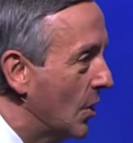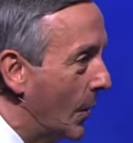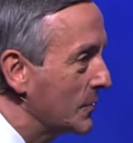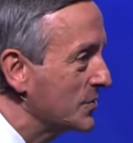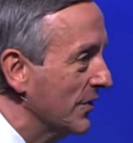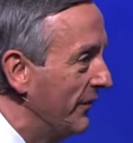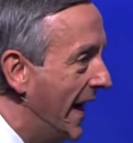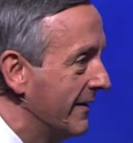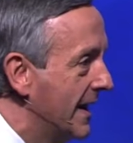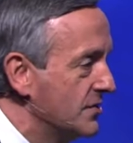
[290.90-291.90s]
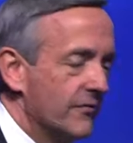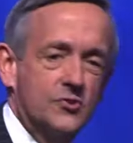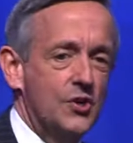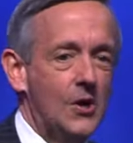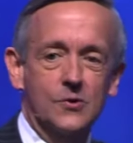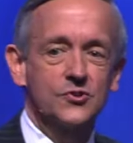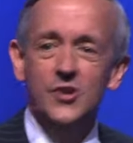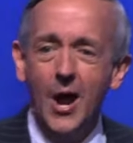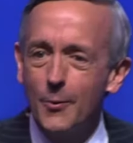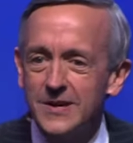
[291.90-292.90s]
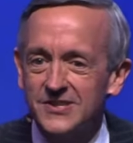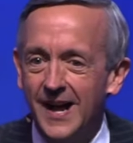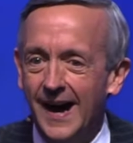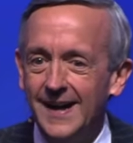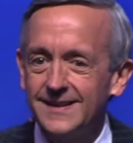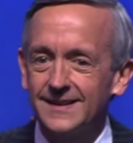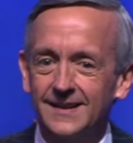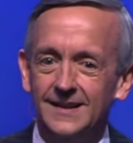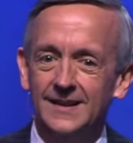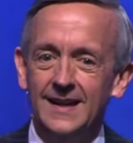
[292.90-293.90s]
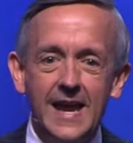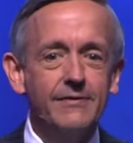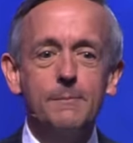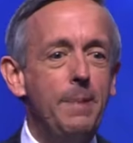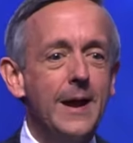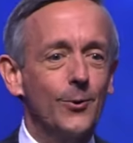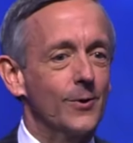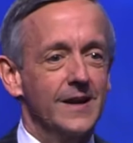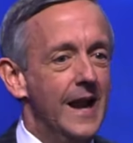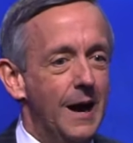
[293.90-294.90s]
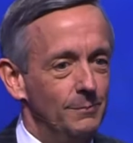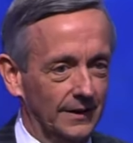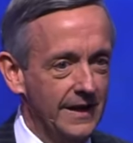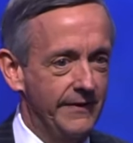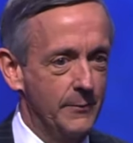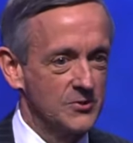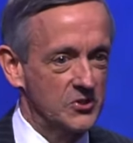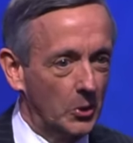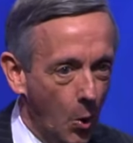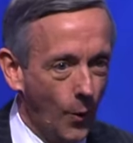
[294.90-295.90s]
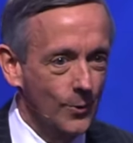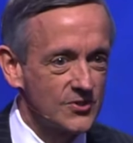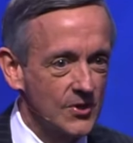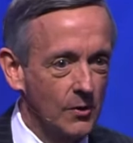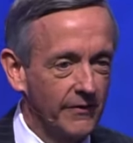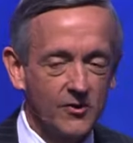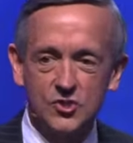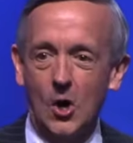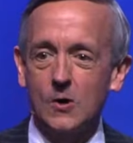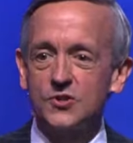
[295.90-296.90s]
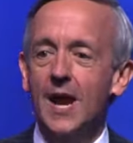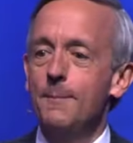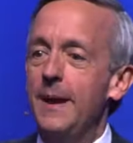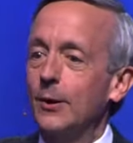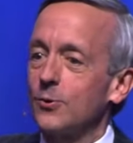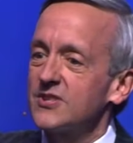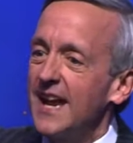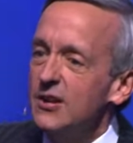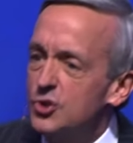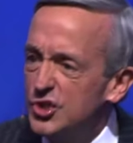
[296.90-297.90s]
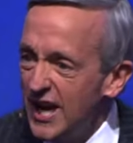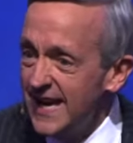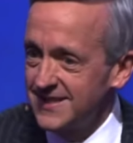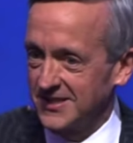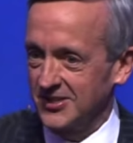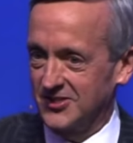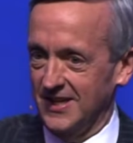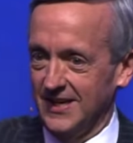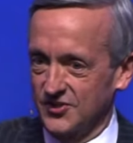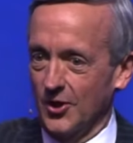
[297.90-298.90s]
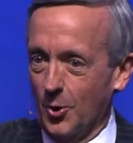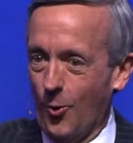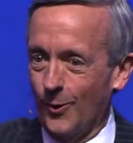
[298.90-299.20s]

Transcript: the church, the foundation of the church. No, he's not. Even Peter did not believe he was the cornerstone of the church. Peter said Jesus is the